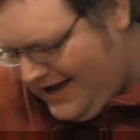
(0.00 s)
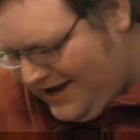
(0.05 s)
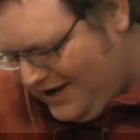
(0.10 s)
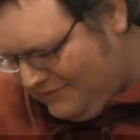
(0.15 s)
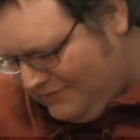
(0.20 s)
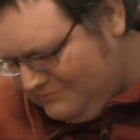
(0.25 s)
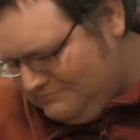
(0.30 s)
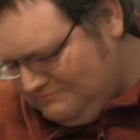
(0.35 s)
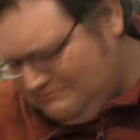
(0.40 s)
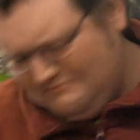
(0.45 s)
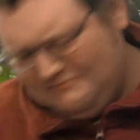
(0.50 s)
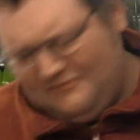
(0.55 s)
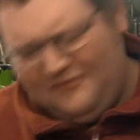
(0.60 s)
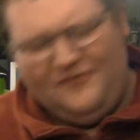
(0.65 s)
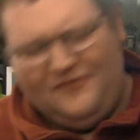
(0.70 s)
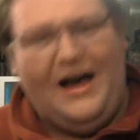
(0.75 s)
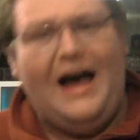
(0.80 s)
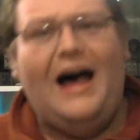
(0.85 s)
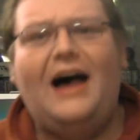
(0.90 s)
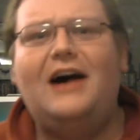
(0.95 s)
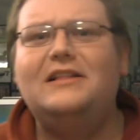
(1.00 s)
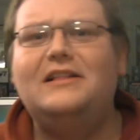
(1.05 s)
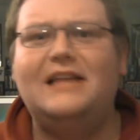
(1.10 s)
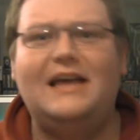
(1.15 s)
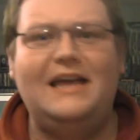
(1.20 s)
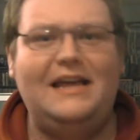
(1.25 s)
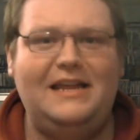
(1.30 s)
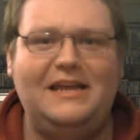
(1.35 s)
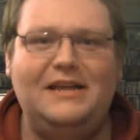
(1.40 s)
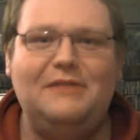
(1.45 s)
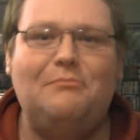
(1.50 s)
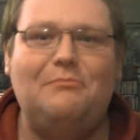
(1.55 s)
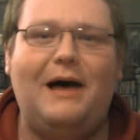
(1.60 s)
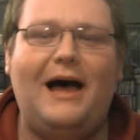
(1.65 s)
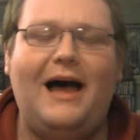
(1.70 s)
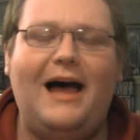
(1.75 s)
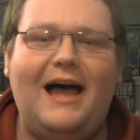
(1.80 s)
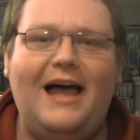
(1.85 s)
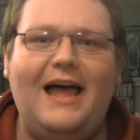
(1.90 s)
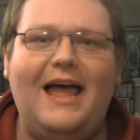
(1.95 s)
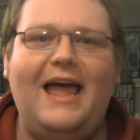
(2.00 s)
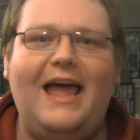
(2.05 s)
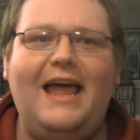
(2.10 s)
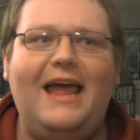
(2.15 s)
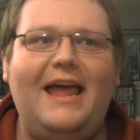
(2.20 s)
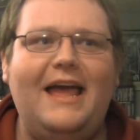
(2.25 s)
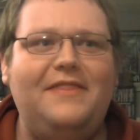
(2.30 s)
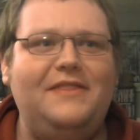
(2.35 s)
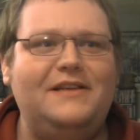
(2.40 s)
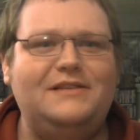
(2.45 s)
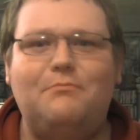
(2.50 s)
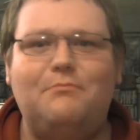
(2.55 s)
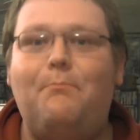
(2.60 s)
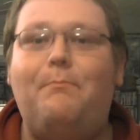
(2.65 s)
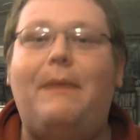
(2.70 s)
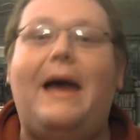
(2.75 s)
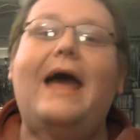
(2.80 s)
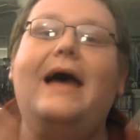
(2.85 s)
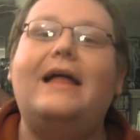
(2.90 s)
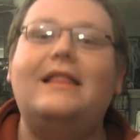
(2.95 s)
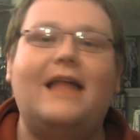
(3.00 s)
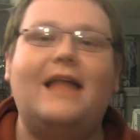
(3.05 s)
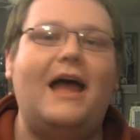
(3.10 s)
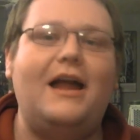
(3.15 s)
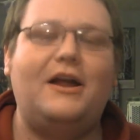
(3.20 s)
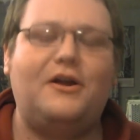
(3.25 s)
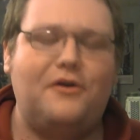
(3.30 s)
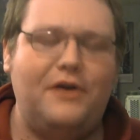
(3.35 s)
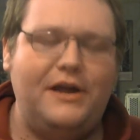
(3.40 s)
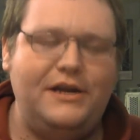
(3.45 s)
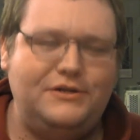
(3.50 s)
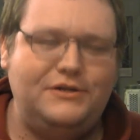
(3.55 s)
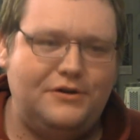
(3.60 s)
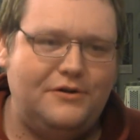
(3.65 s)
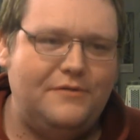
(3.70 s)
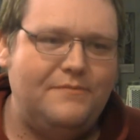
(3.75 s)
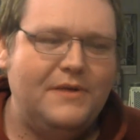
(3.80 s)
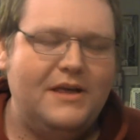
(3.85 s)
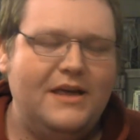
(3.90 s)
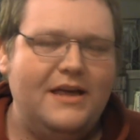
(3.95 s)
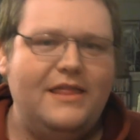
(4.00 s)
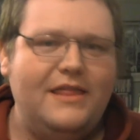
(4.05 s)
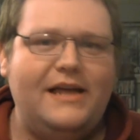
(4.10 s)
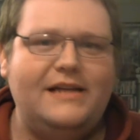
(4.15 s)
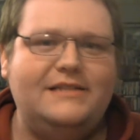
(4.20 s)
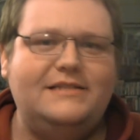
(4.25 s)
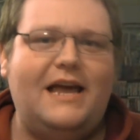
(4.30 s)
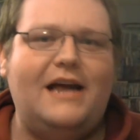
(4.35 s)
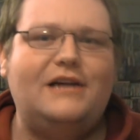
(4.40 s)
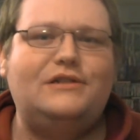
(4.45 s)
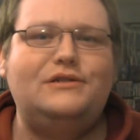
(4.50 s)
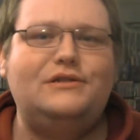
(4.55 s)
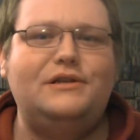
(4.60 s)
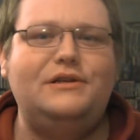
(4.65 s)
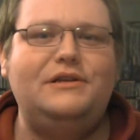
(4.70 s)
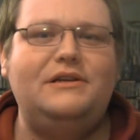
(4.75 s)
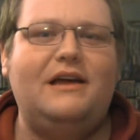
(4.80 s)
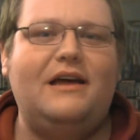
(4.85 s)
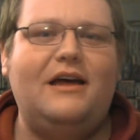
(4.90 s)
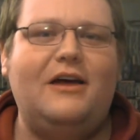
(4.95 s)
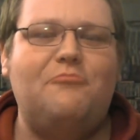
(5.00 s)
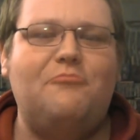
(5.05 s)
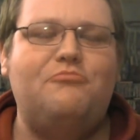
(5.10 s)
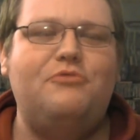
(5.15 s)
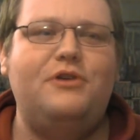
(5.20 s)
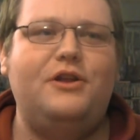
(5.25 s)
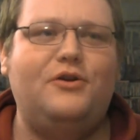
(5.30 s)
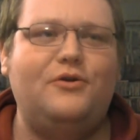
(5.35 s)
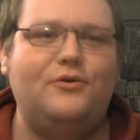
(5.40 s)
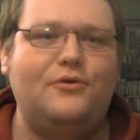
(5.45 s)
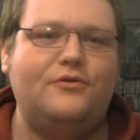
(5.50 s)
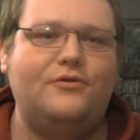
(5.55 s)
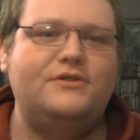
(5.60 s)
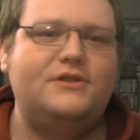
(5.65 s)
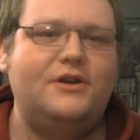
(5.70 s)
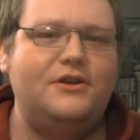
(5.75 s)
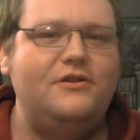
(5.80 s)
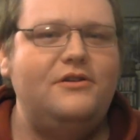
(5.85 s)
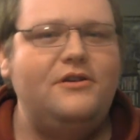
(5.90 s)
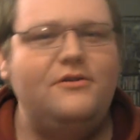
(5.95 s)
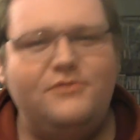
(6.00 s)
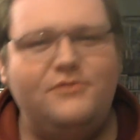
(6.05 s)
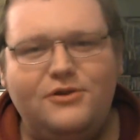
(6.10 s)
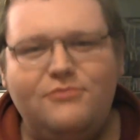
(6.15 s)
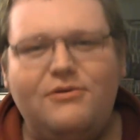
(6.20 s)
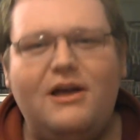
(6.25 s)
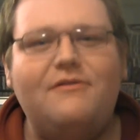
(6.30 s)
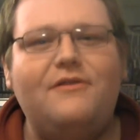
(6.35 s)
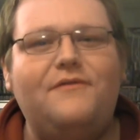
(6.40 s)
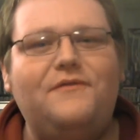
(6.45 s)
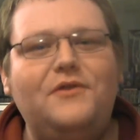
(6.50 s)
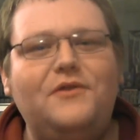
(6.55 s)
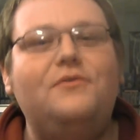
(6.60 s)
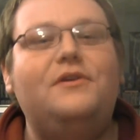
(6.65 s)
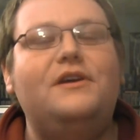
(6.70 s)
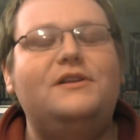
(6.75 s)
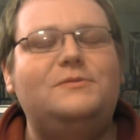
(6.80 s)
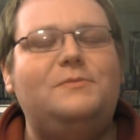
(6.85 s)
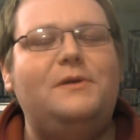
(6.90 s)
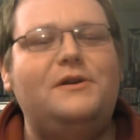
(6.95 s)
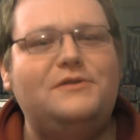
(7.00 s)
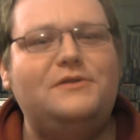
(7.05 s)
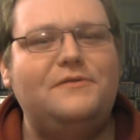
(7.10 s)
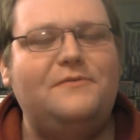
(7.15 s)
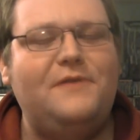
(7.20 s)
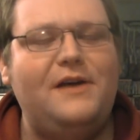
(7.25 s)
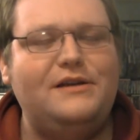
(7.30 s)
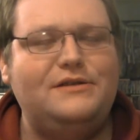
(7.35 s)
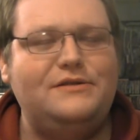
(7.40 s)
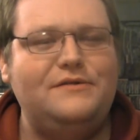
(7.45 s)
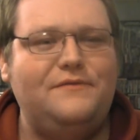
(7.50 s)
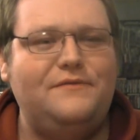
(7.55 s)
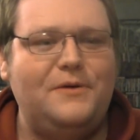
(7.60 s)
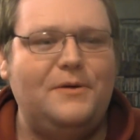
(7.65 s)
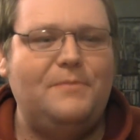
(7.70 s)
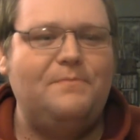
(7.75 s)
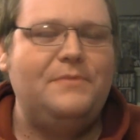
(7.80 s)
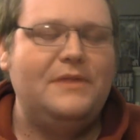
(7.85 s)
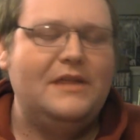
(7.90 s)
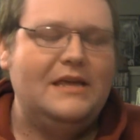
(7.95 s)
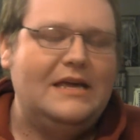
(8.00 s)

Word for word: um, violated by a uh, this bat-like creature. That's actually uh, pretty cool. So you, you do have a few good special effects in the film.